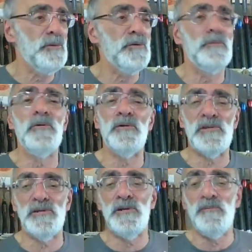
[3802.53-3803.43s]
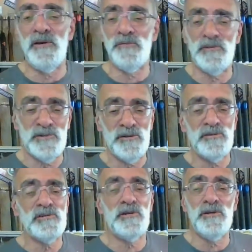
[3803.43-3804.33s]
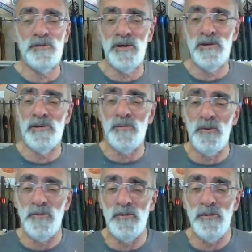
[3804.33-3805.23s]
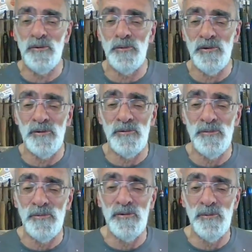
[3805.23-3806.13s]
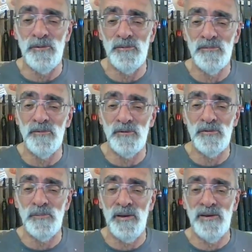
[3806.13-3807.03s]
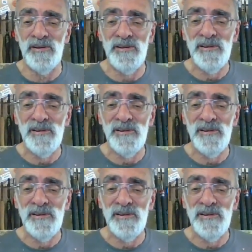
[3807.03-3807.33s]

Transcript: We got we got sunny Bedfordshire, sunny UK at the moment. We're quite good. We're doing not too bad.